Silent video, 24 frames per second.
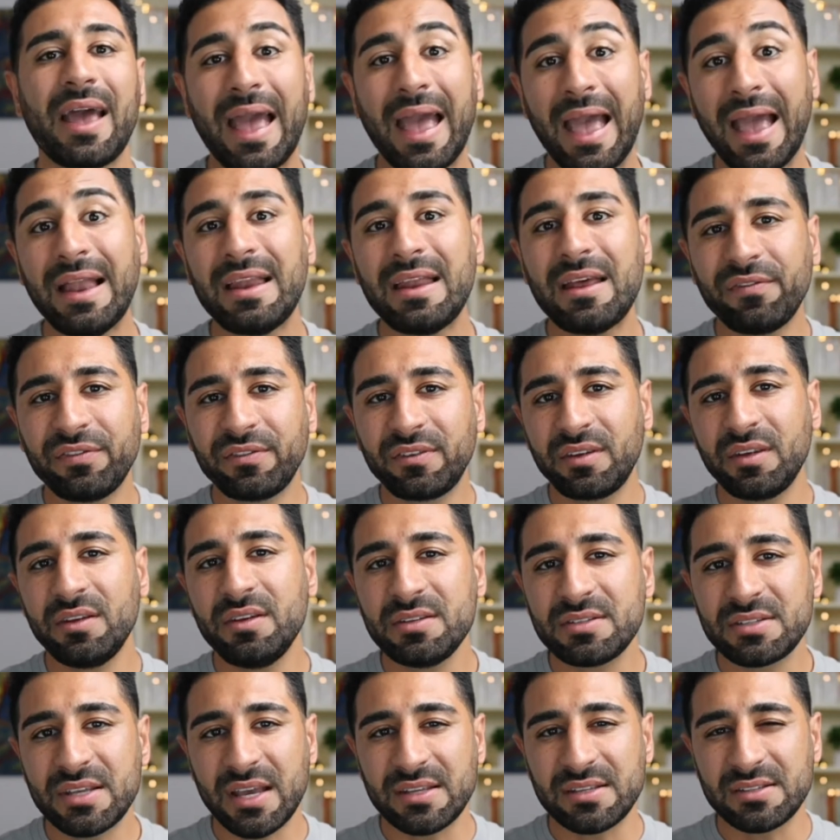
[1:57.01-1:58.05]

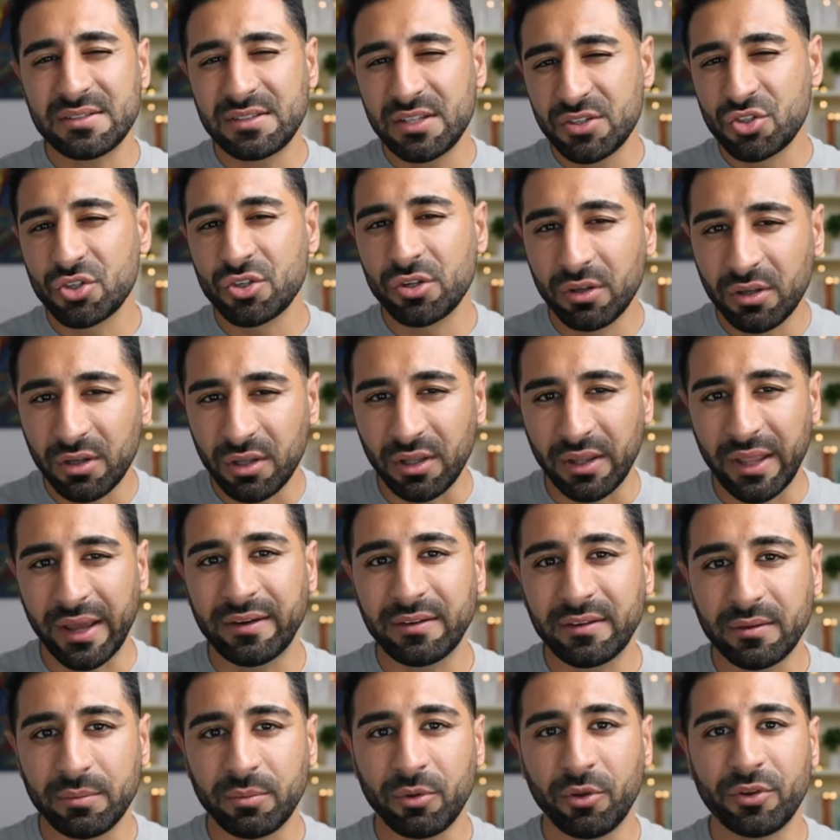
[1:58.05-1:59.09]
NFTs as digital
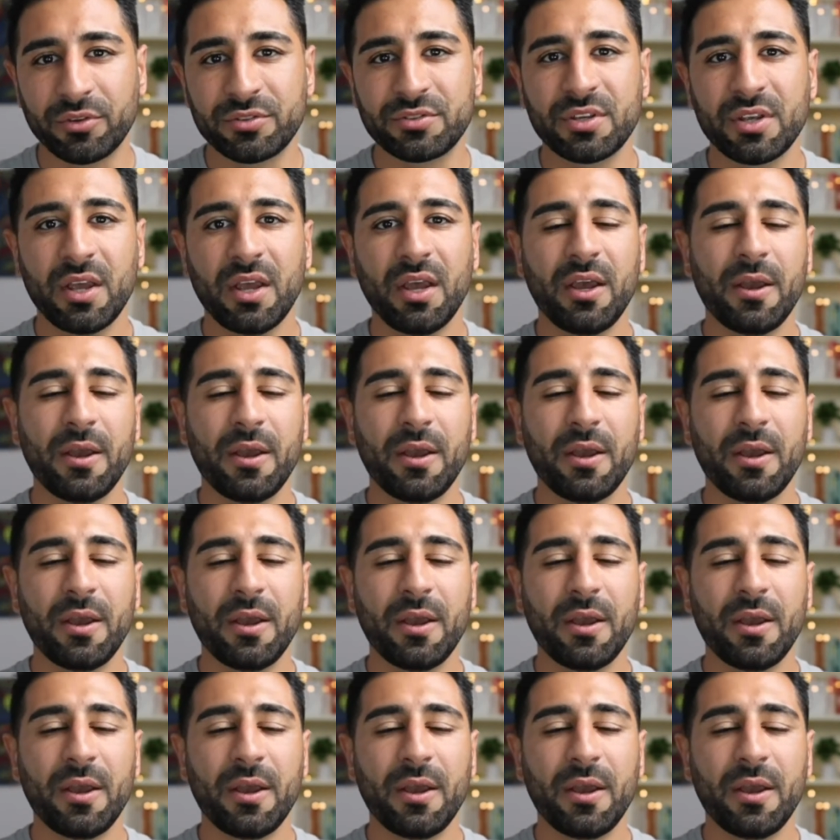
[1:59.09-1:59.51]
collectibles